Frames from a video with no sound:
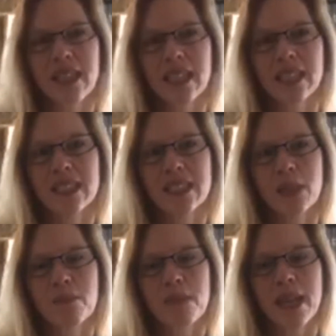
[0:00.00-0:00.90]
It is
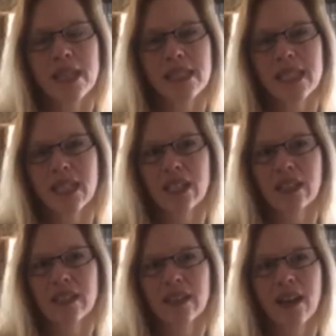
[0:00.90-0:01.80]

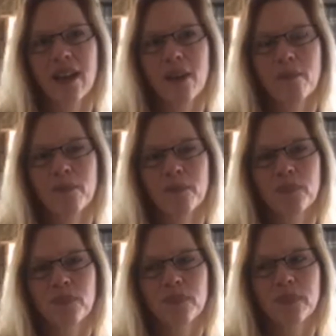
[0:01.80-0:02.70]
amazing
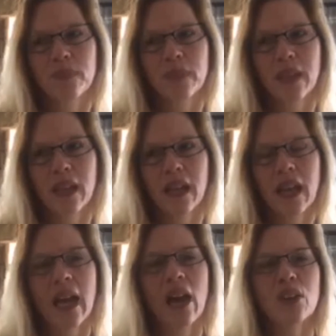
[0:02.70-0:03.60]

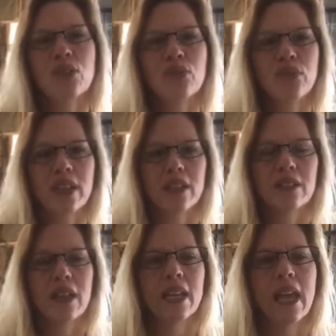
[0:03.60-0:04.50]
how you
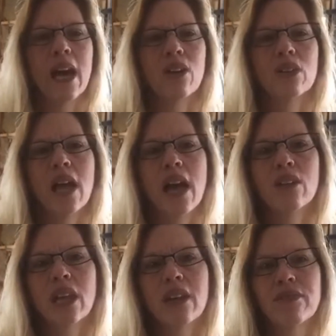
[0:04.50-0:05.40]
feel and how
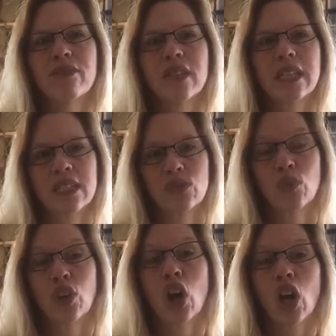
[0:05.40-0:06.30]
life is,
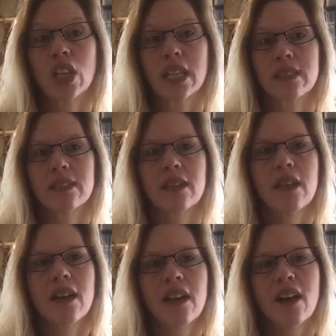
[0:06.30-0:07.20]
regardless
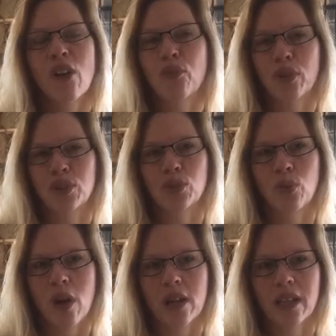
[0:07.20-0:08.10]
of what you're
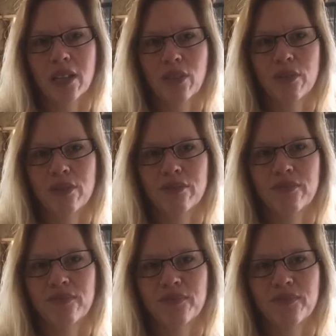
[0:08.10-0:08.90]
walking through.